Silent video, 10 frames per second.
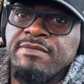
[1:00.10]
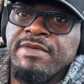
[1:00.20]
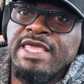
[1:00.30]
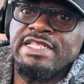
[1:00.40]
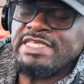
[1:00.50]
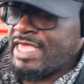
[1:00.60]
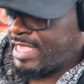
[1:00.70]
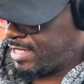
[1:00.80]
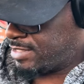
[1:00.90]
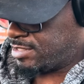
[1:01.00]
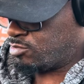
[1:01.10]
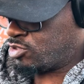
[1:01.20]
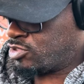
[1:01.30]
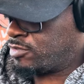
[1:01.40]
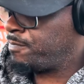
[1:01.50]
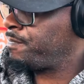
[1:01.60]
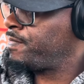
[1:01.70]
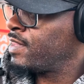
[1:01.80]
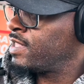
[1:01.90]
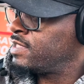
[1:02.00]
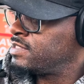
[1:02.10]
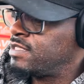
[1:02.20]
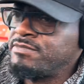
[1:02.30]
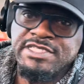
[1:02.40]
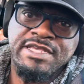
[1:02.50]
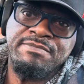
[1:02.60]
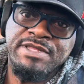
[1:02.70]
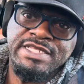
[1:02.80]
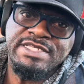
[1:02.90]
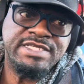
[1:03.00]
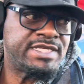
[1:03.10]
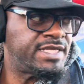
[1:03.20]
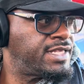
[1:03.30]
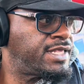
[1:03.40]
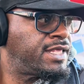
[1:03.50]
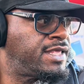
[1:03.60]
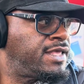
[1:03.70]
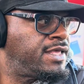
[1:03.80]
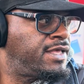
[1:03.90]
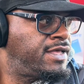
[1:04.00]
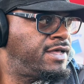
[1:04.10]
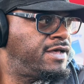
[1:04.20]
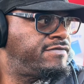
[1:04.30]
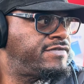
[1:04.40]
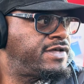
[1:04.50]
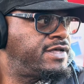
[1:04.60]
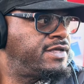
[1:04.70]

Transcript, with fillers: maintain some some semblance of a